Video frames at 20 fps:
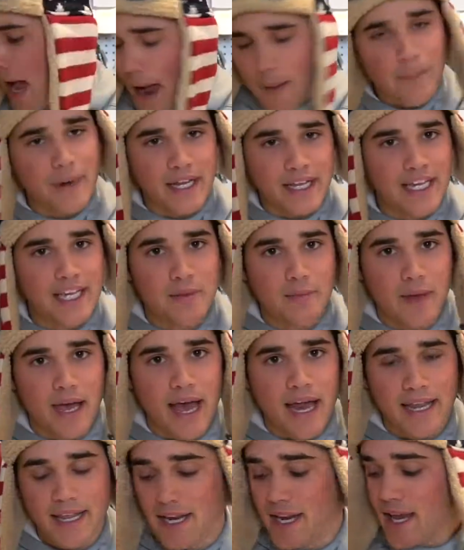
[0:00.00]
I'm gonna keep
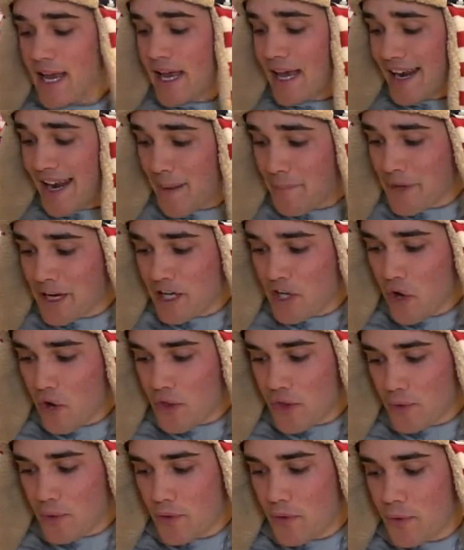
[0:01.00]
at it, and I'm gonna go
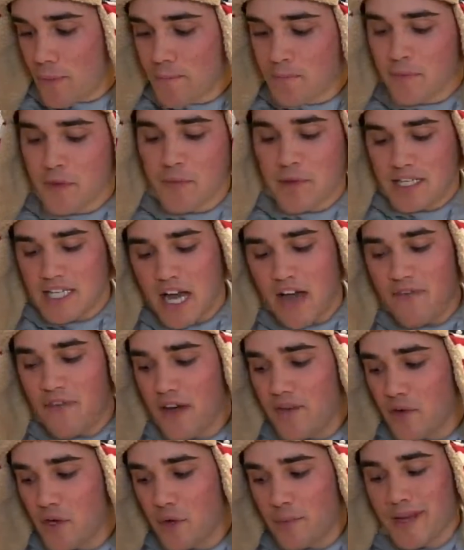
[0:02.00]
through my top
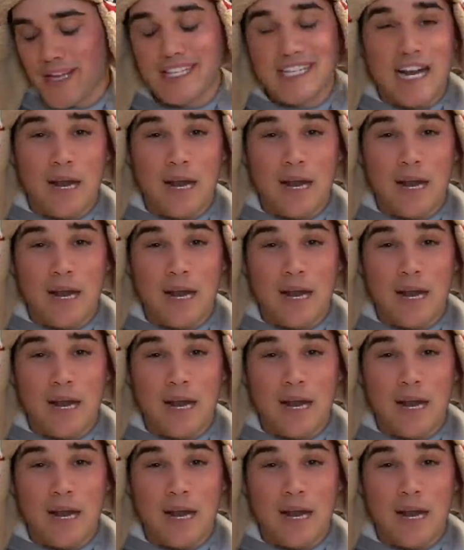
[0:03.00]
5 winter baits,